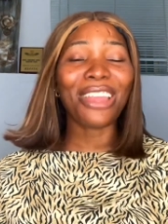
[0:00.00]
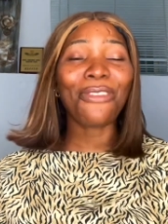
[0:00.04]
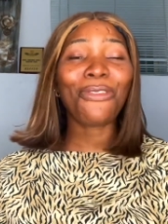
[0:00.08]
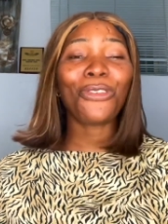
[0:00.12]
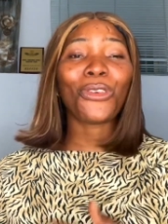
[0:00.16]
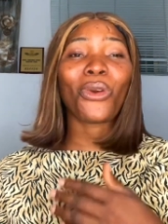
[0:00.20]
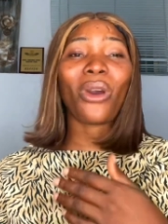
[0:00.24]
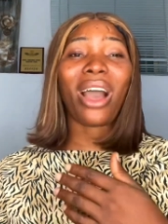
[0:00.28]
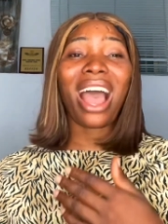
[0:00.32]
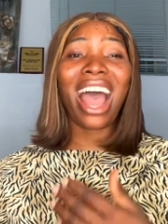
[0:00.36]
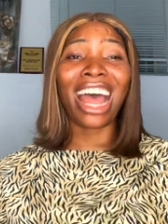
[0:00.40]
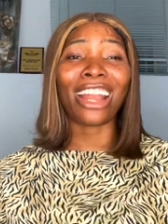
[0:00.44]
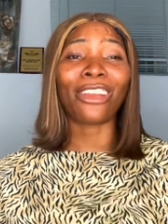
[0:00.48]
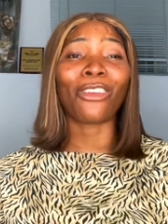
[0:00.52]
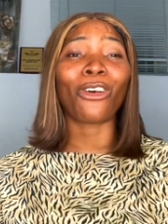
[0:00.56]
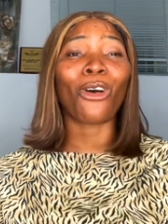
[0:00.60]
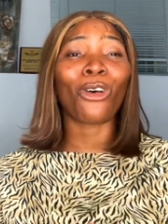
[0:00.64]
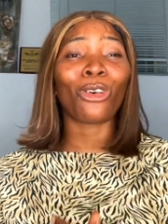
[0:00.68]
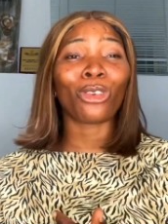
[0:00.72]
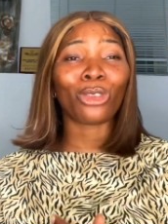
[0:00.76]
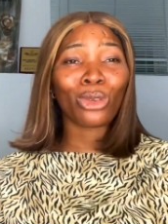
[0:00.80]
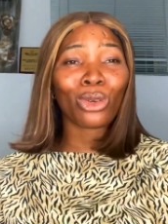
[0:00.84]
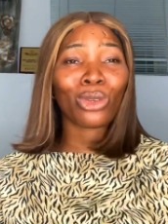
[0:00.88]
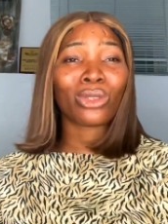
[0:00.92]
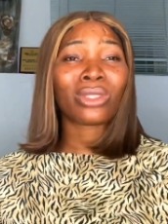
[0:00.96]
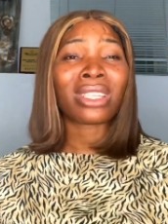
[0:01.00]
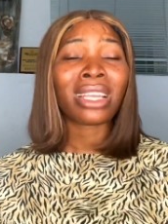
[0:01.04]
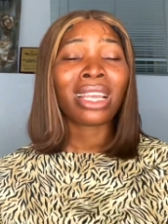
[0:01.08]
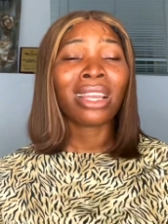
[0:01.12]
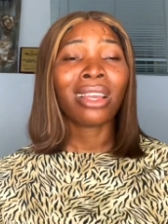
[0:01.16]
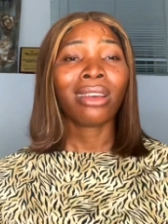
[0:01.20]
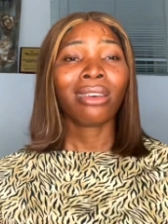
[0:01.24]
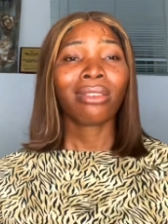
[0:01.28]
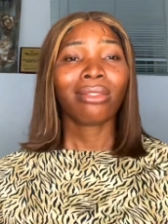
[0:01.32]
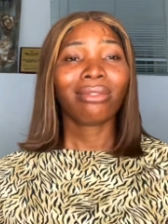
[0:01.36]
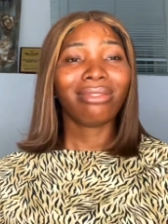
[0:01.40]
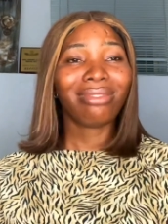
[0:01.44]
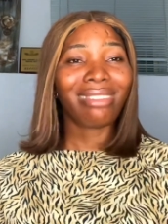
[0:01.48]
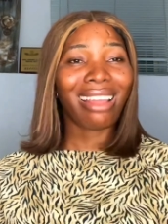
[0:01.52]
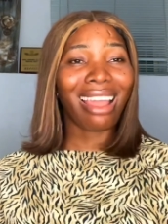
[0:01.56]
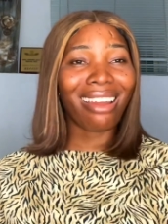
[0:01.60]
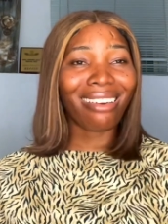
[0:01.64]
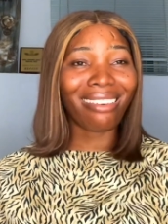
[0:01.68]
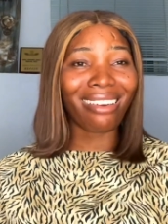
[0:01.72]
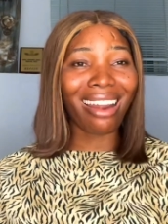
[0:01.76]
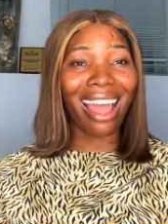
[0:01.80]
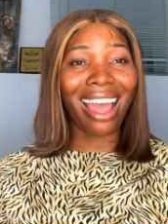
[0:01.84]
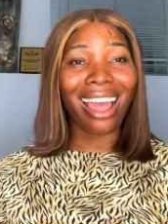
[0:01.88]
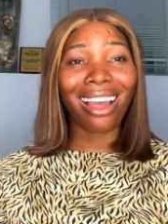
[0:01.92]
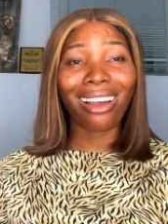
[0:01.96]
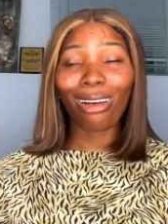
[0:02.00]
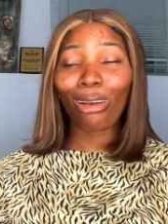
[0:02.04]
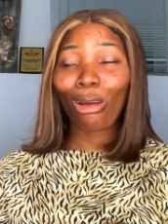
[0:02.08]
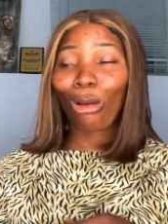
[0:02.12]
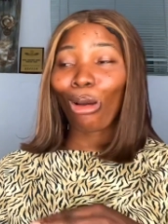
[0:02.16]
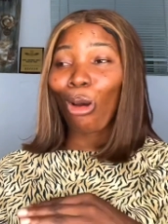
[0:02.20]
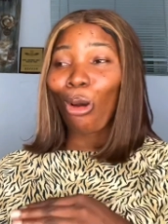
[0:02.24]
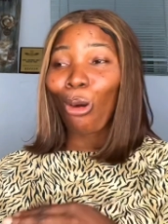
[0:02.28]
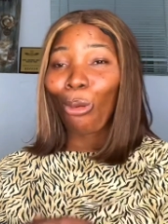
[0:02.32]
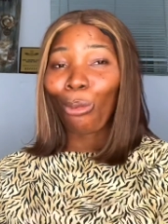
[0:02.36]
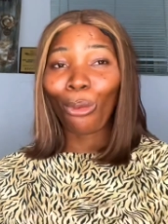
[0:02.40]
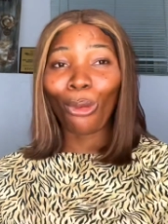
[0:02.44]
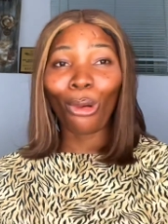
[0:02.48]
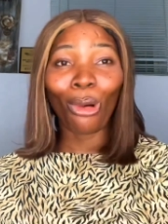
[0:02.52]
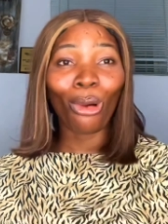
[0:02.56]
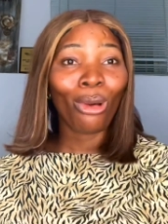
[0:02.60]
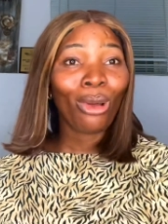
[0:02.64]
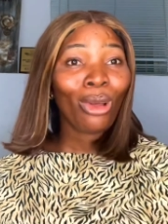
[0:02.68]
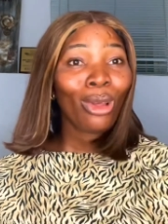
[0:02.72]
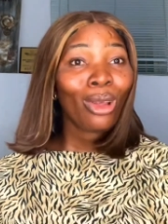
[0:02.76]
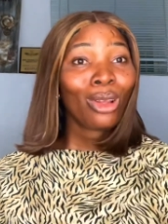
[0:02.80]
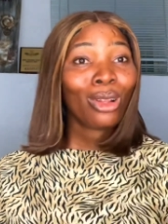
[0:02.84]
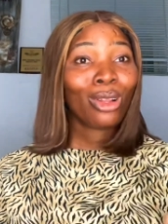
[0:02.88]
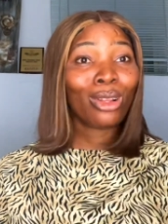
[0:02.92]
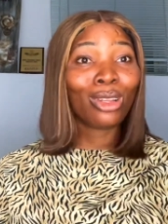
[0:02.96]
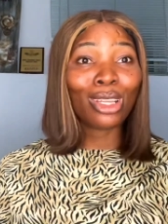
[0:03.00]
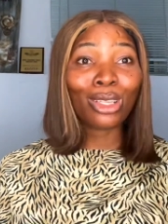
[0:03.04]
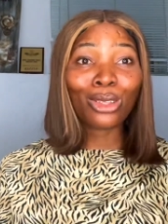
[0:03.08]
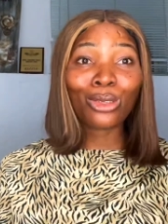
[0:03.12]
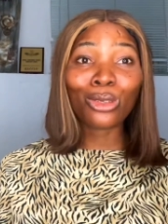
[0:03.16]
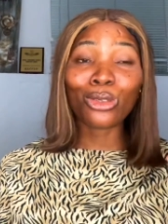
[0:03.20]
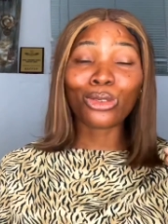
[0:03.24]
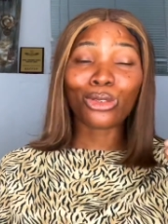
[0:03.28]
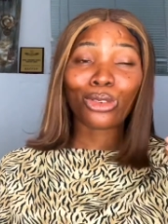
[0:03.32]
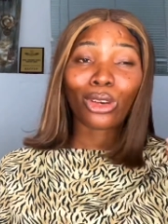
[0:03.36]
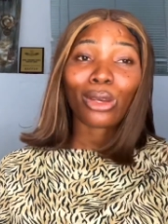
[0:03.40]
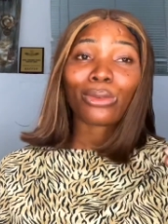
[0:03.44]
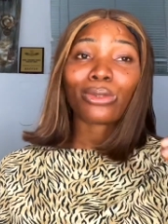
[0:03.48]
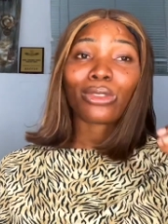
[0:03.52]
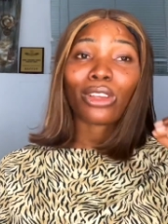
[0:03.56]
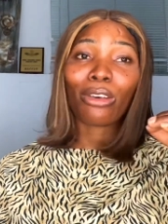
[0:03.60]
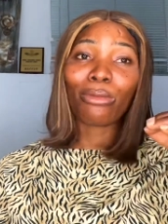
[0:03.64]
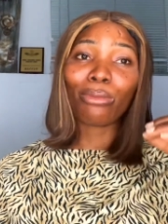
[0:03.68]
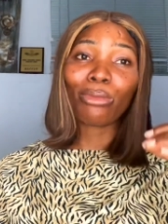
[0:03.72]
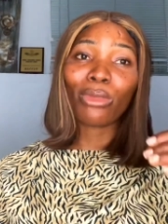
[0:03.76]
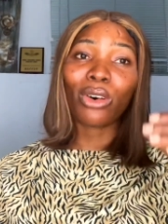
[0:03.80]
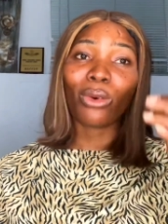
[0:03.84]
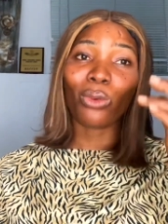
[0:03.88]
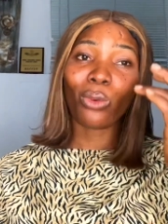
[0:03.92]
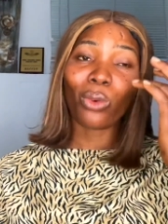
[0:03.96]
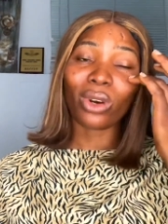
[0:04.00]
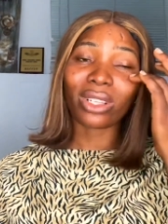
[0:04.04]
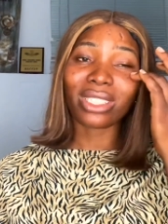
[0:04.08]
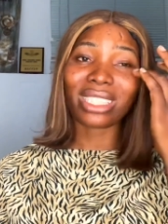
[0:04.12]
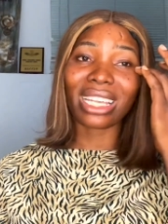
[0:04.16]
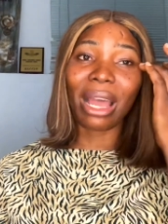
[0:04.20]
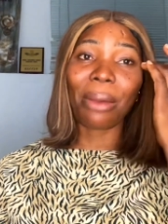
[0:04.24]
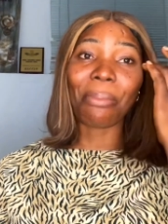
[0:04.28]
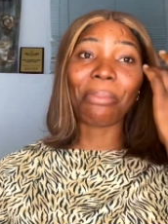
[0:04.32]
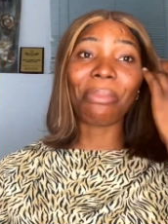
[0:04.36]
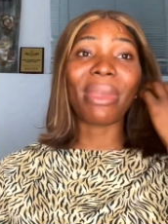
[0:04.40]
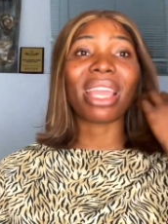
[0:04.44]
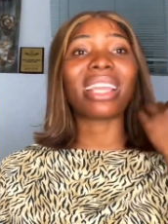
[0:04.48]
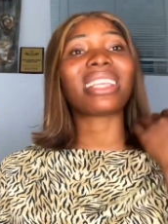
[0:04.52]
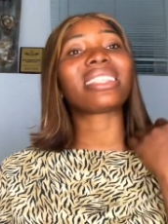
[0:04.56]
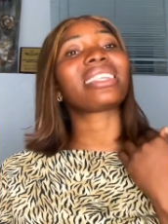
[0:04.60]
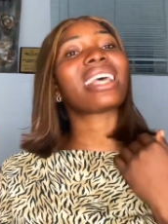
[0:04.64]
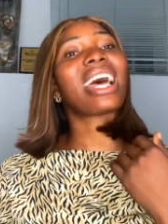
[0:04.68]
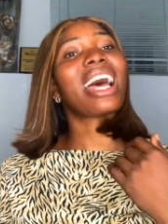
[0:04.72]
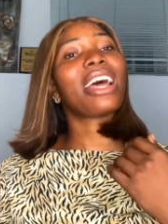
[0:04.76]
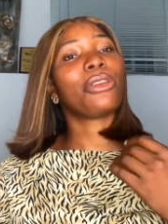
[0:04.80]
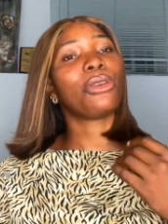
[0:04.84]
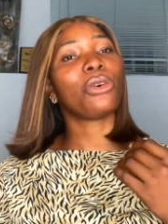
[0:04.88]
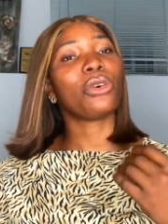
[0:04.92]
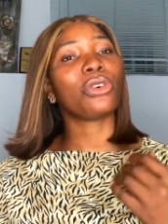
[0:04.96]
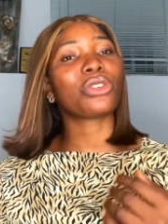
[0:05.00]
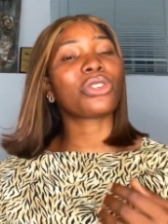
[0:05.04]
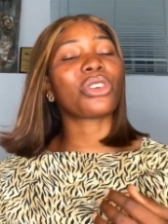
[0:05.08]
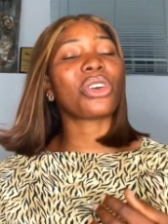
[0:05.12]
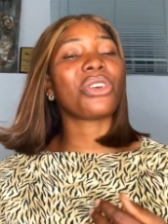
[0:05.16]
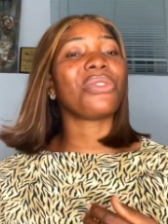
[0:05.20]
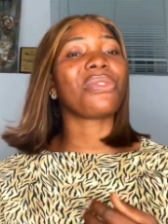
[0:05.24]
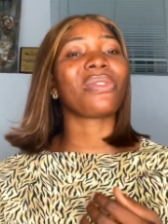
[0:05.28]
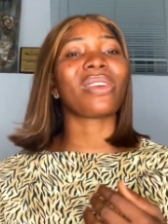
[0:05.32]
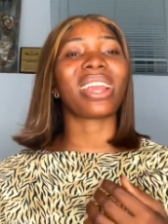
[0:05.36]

If you add all those naira cover Little drops of water makes an ocean.